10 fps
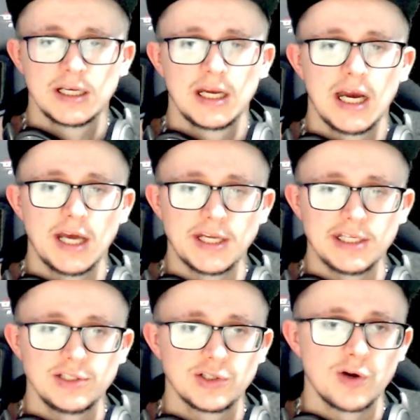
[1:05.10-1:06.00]
and then
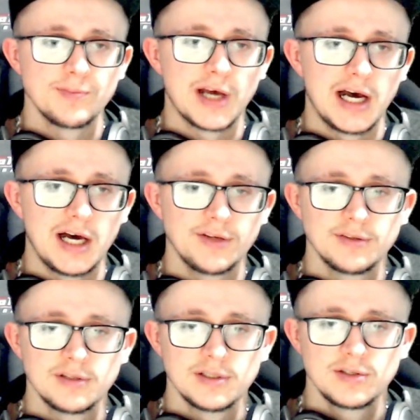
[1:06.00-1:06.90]
you come down,
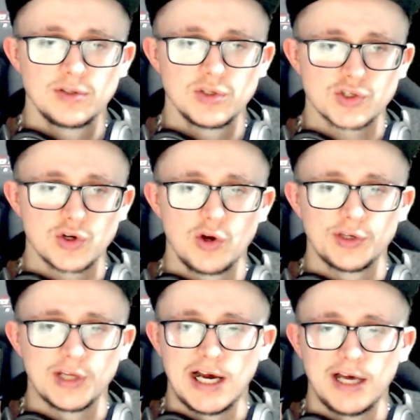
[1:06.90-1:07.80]
you scroll
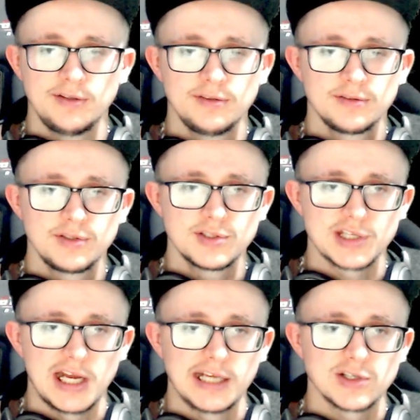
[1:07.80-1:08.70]
down, you
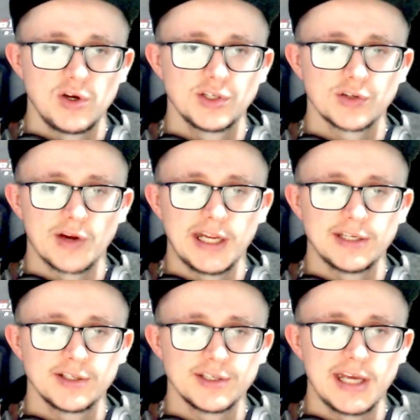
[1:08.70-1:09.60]
select
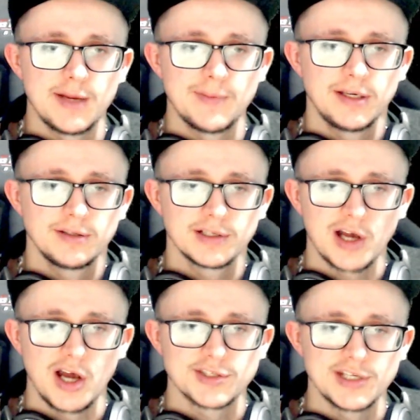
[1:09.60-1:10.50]
ungraded, near mint. The
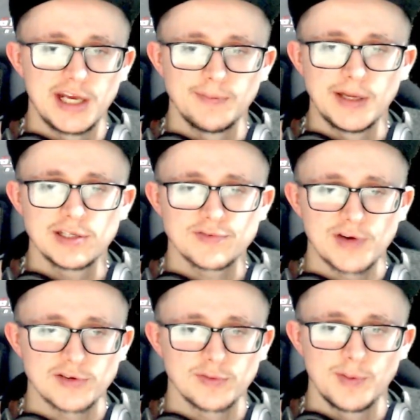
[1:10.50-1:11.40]
card's near mint, it's
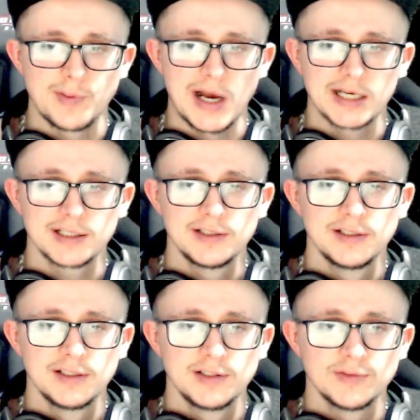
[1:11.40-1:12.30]
fresh from a pack,
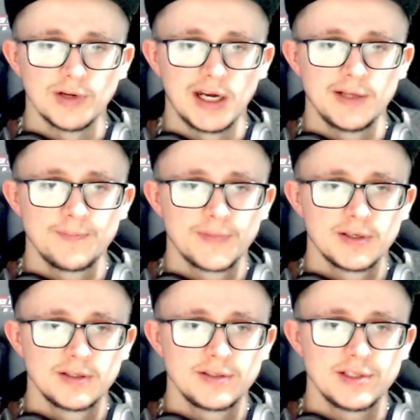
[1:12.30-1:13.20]
right?
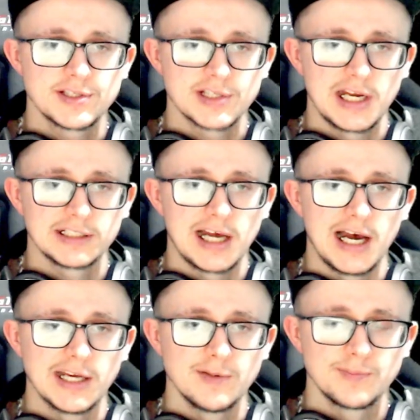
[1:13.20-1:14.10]
You select that
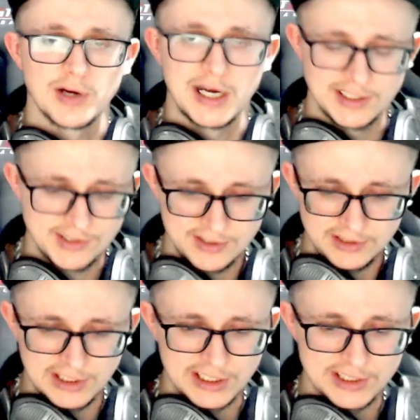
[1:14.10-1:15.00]
item price,
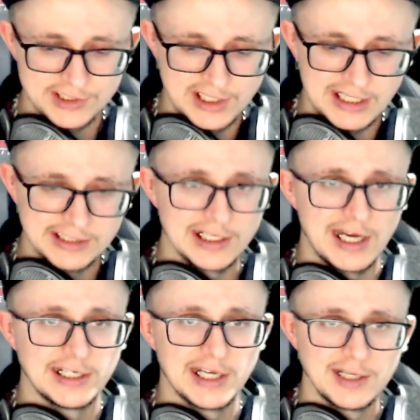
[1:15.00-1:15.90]
you're going to select
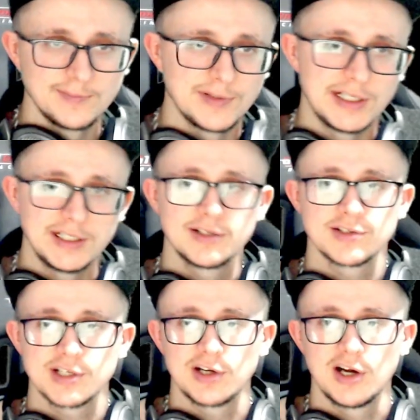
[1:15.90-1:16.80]
99p because
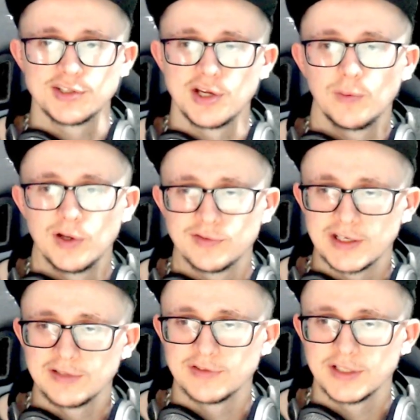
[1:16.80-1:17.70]
the card's not worth
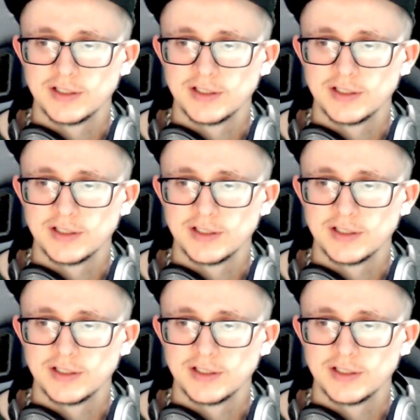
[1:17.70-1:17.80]
anything.